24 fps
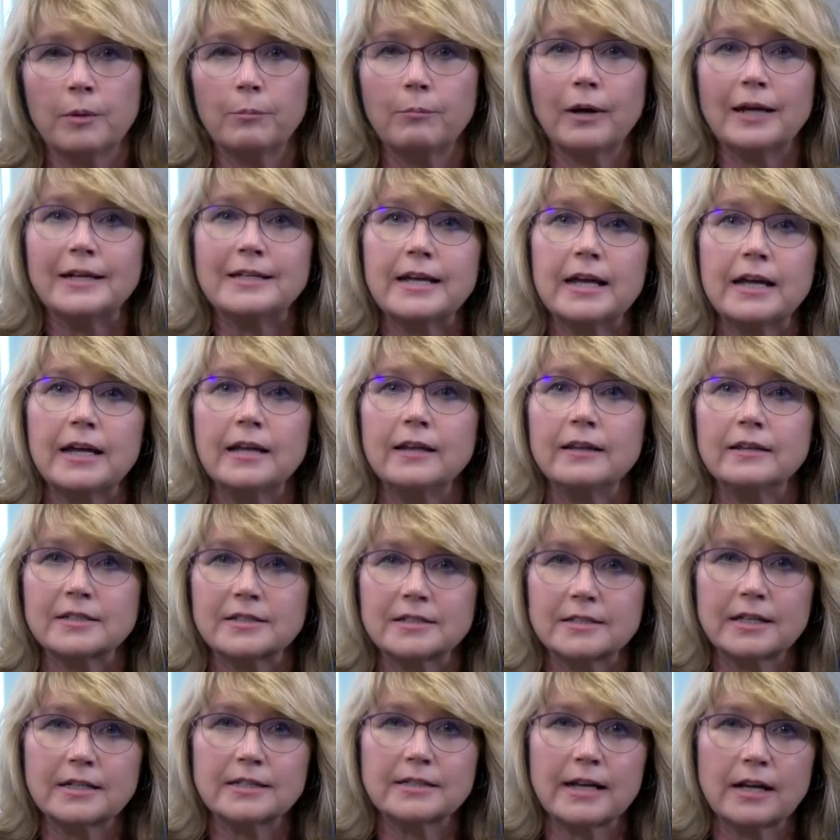by taking the
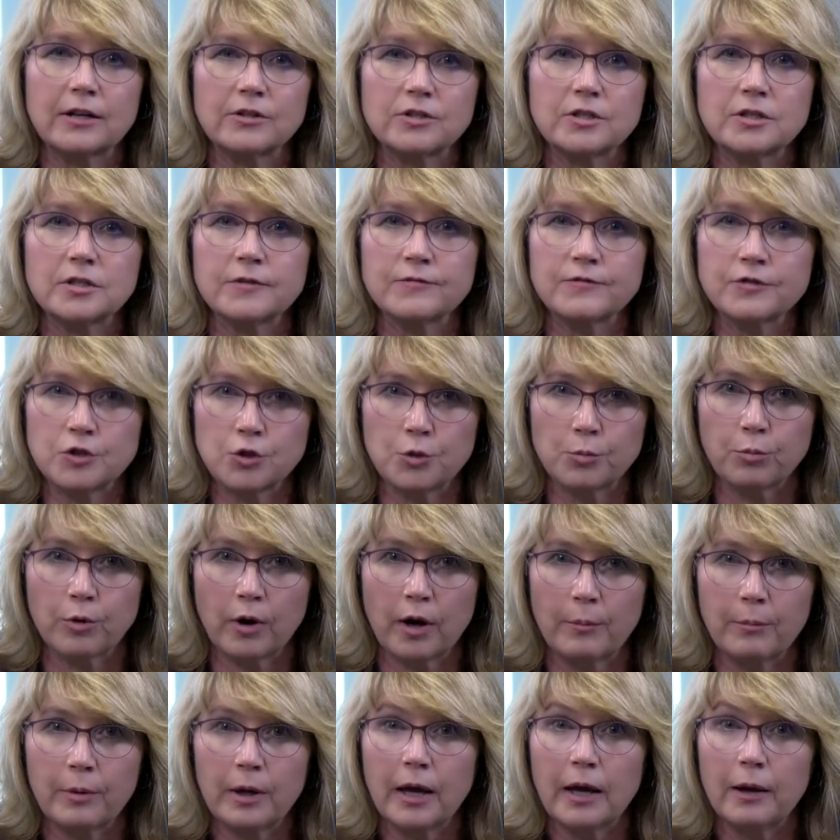6 ounces of Suprep